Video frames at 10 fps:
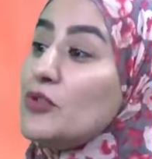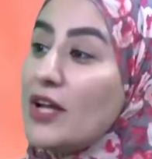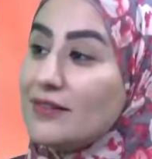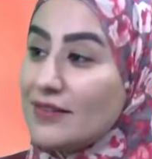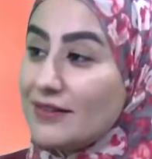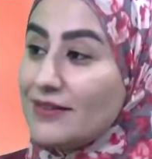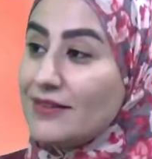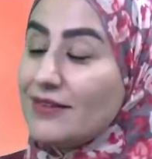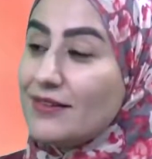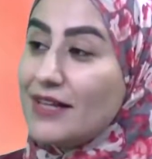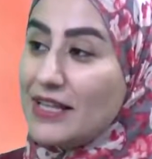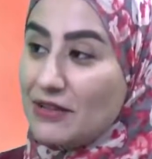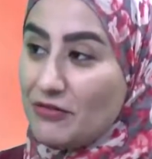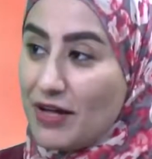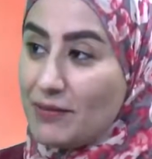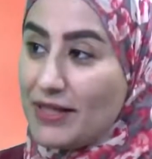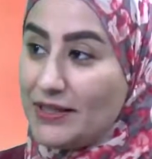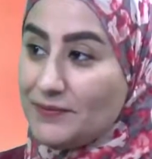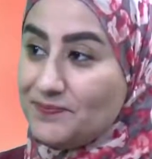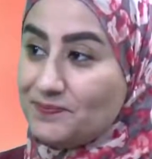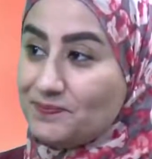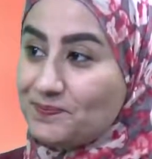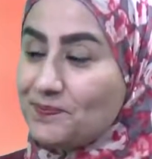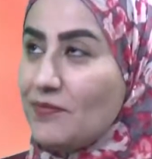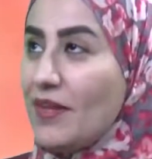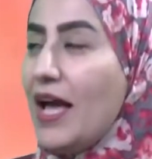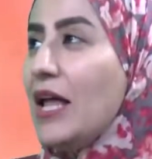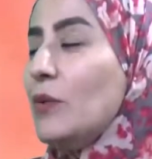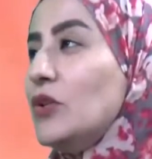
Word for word: presence in the family. And